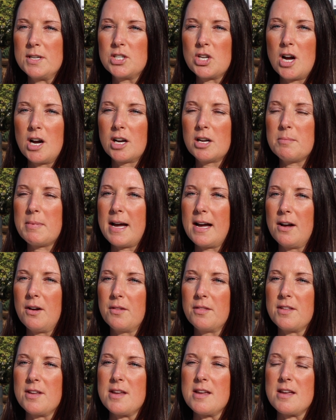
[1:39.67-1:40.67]
talk
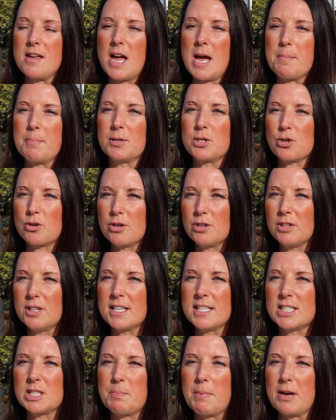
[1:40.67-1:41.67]
about the epidural
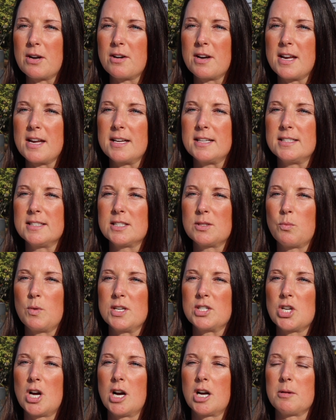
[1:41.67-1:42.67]
experience,
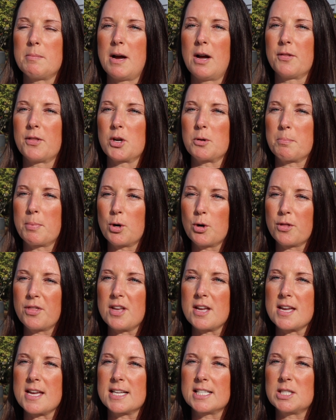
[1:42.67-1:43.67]
we talk about their
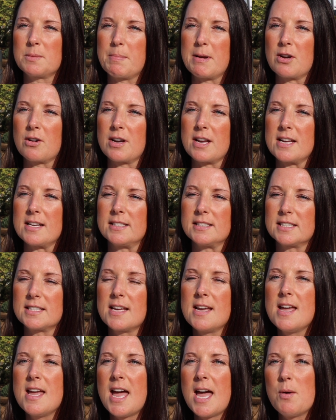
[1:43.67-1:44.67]
birthing experience,
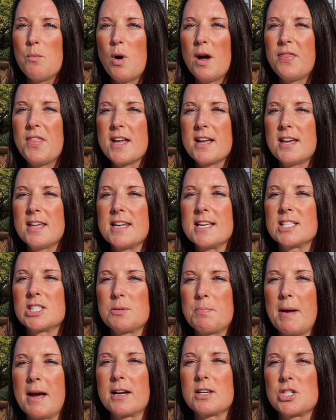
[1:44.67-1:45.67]
and what they can
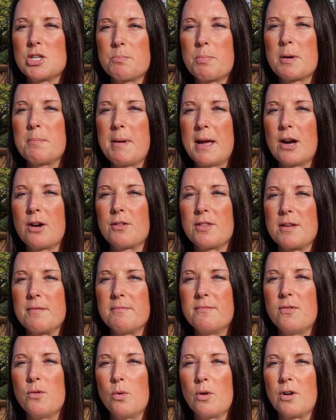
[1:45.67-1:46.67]
expect to prepare
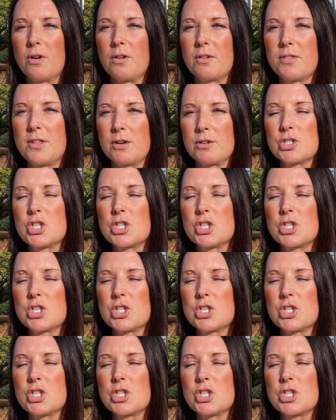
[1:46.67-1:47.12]
them for their